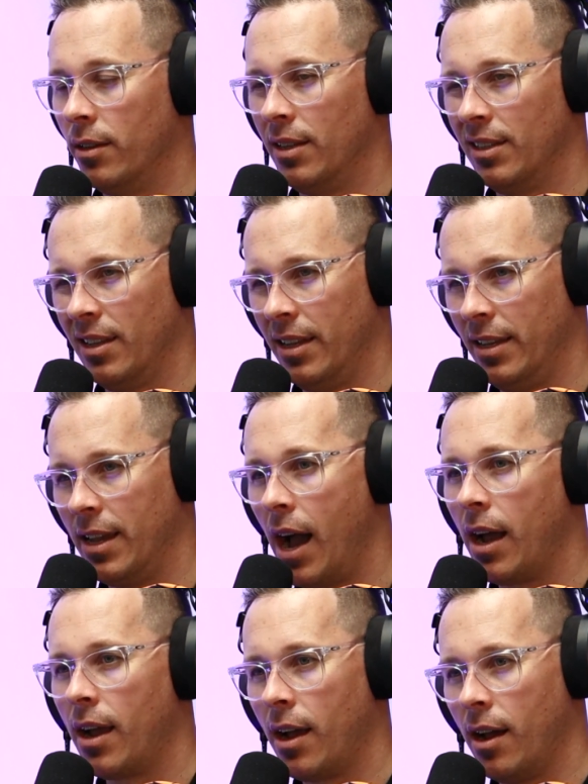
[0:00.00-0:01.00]
a
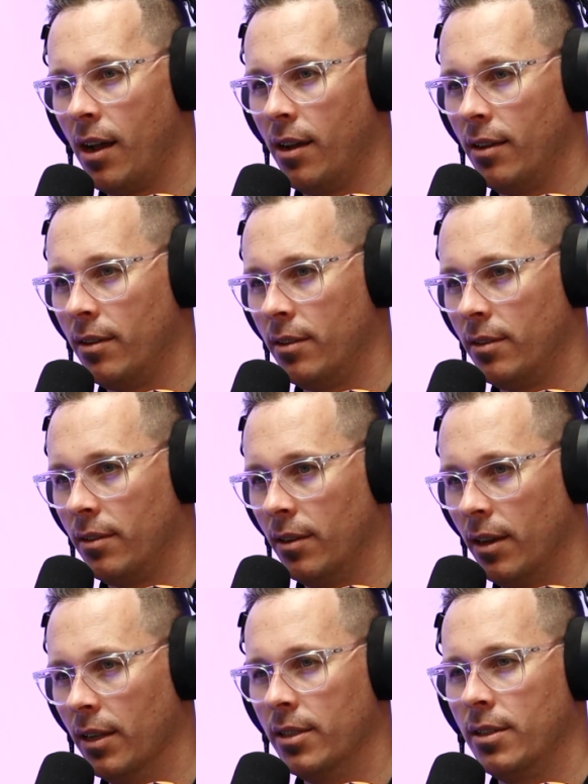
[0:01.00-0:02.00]
younger
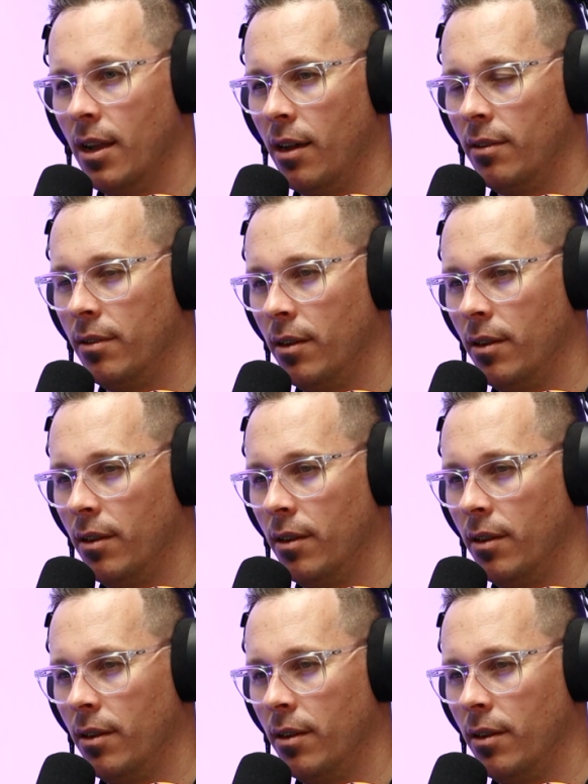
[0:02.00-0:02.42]
listener,